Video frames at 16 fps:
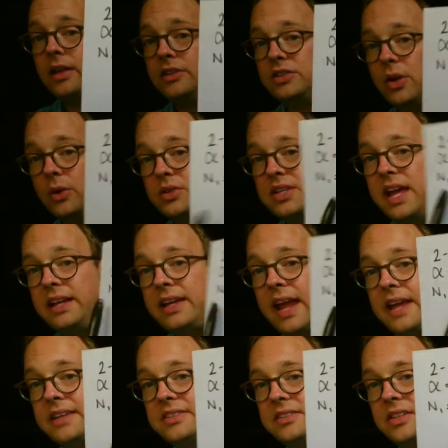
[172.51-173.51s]
So 10
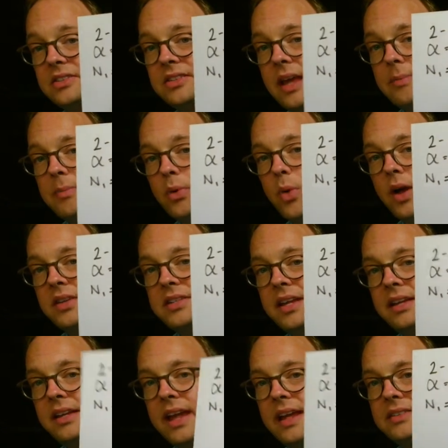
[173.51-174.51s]
cases in sample 1,
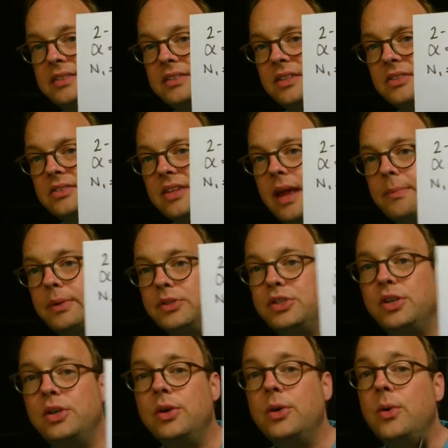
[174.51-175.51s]
10 cases in sample
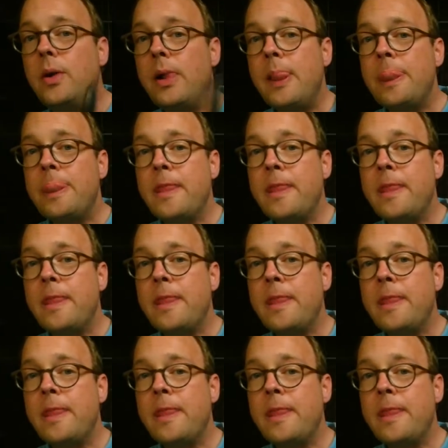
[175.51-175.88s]
2.